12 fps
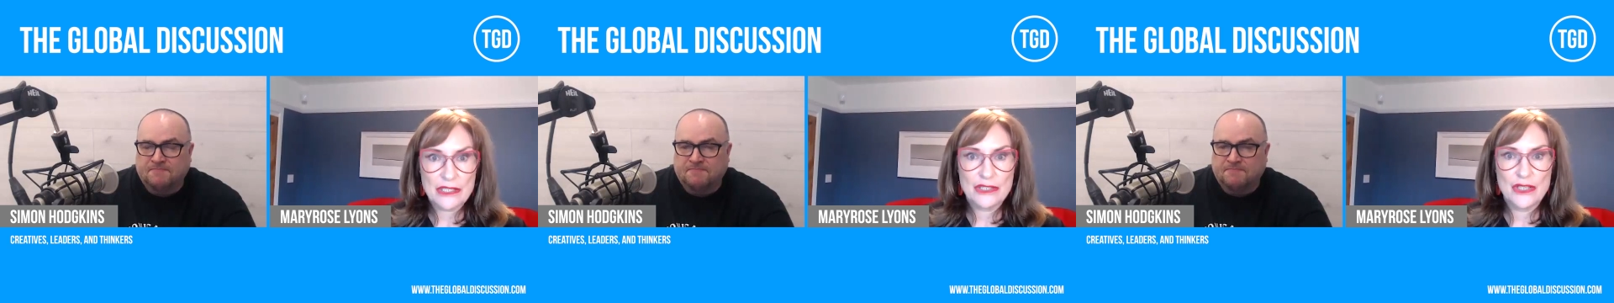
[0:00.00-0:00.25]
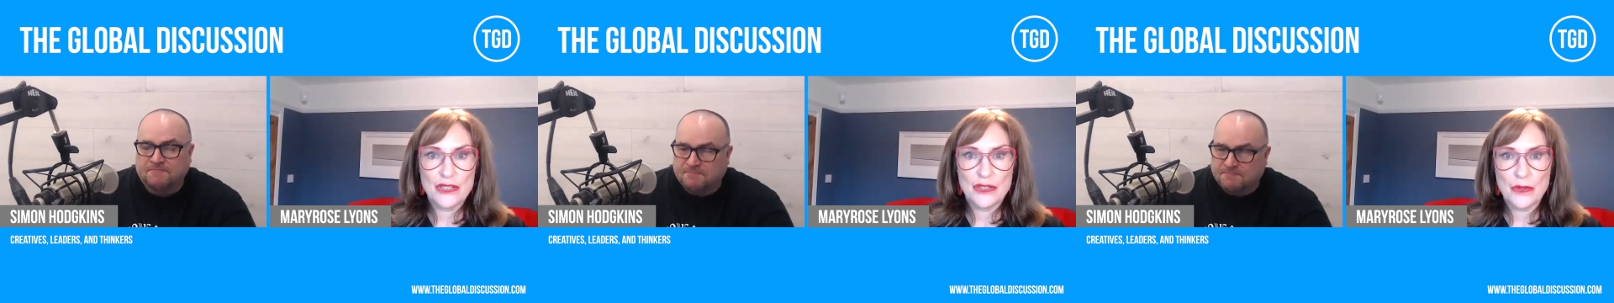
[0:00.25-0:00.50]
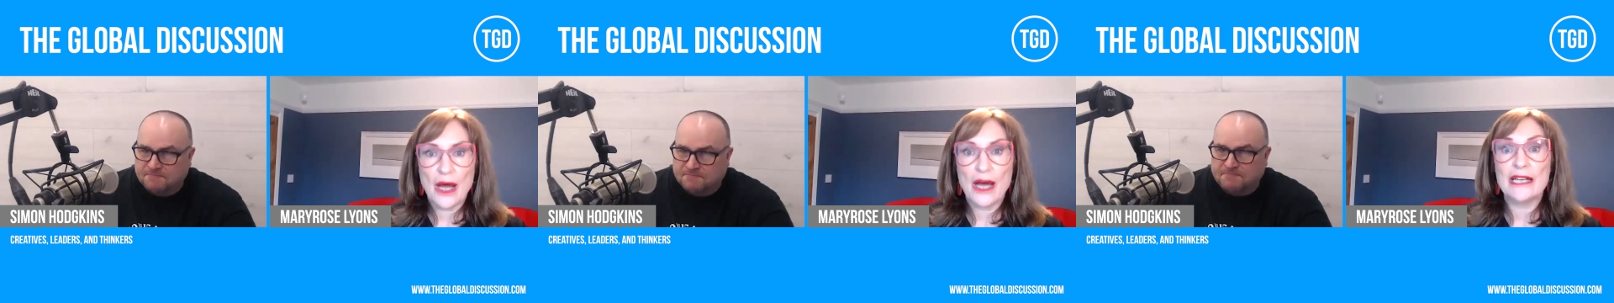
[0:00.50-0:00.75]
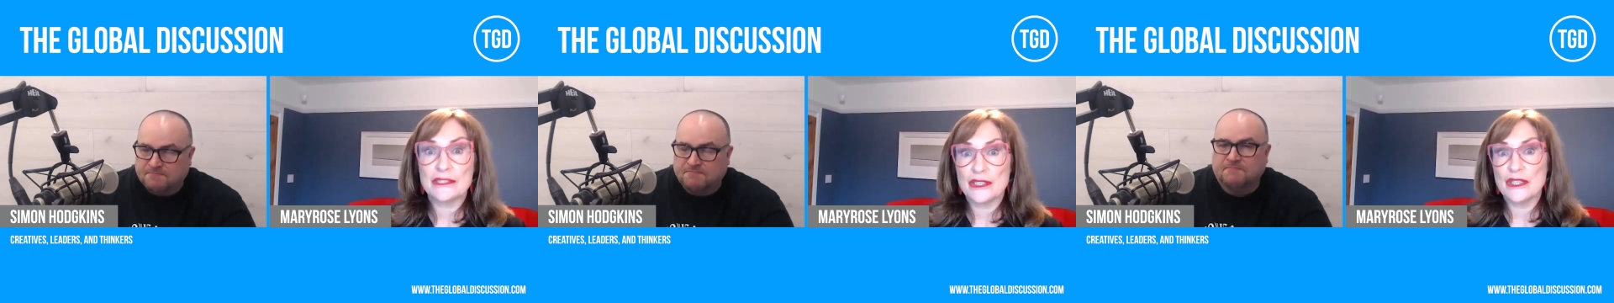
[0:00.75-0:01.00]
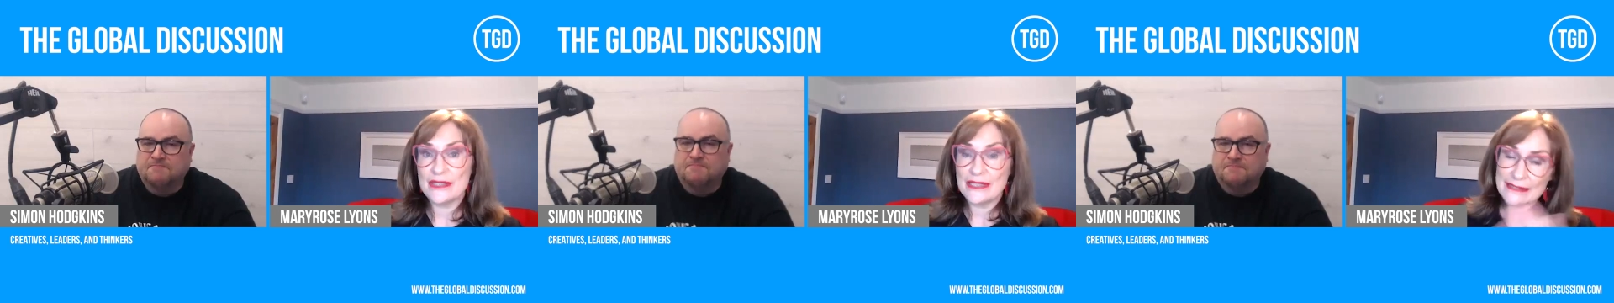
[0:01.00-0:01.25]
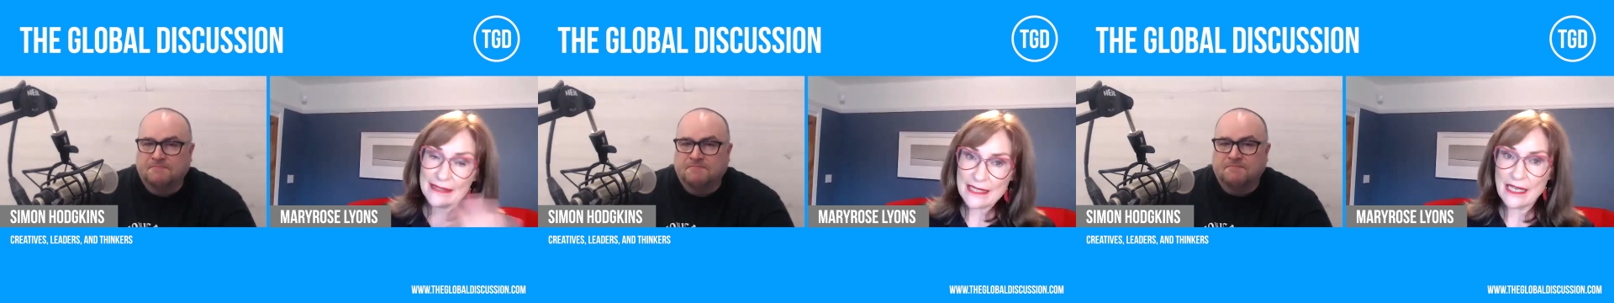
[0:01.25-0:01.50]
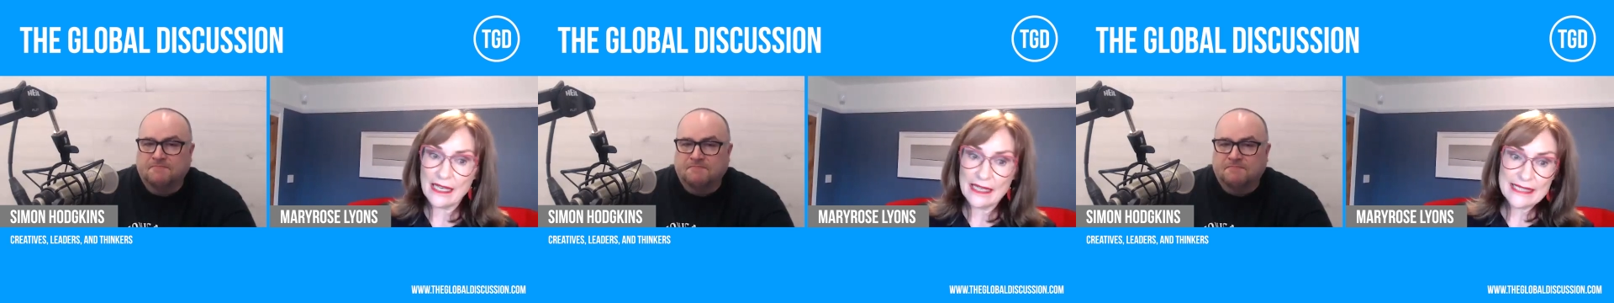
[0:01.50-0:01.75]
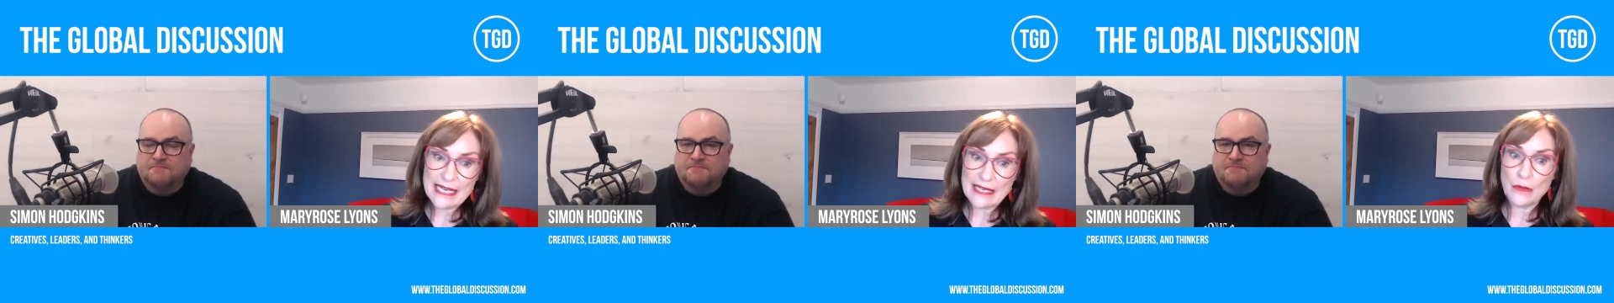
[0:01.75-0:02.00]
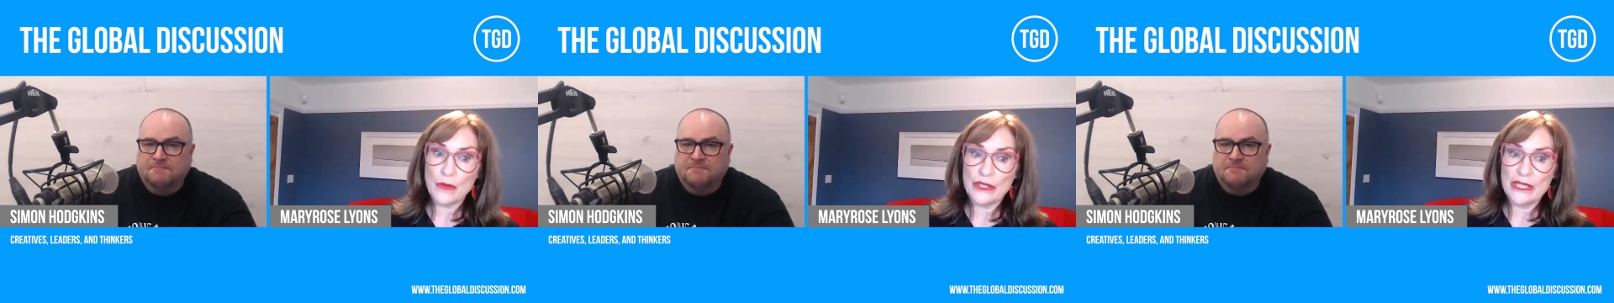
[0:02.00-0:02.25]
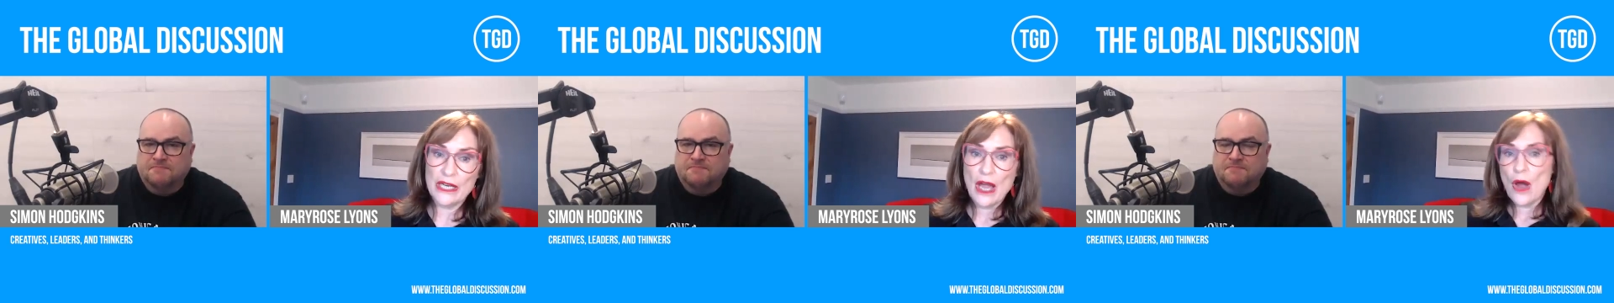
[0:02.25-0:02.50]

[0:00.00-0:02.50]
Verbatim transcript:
Speaker 1: to either using the slide deck one